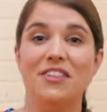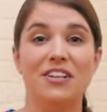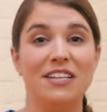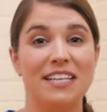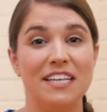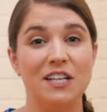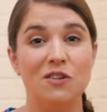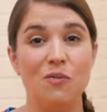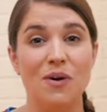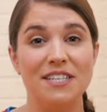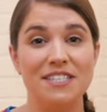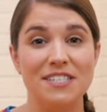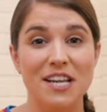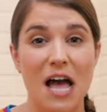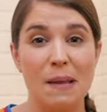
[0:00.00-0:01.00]
the little
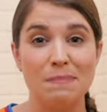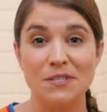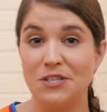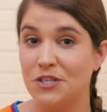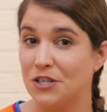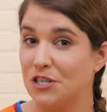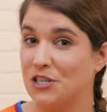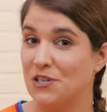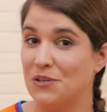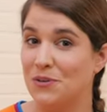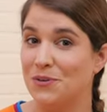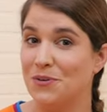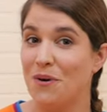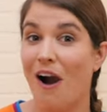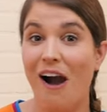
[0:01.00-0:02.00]
one stops
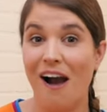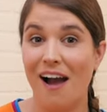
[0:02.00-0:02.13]
to